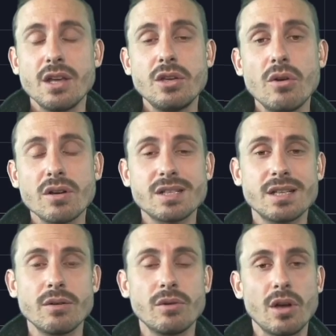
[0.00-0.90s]
you're
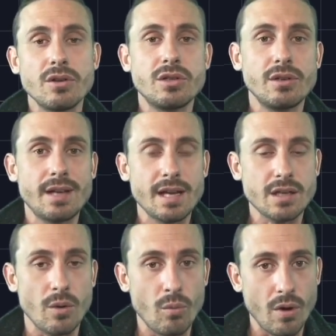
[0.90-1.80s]
still going to
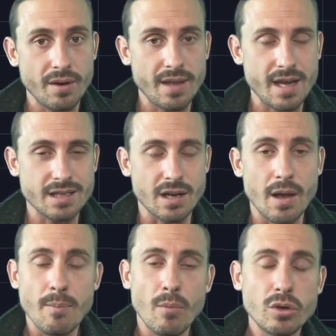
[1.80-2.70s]
get one that is
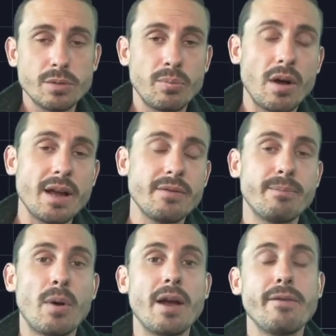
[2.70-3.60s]
multiplying
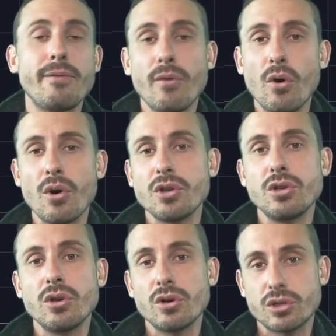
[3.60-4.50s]
by four
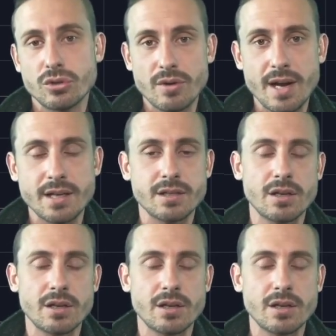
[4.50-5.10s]
your trade.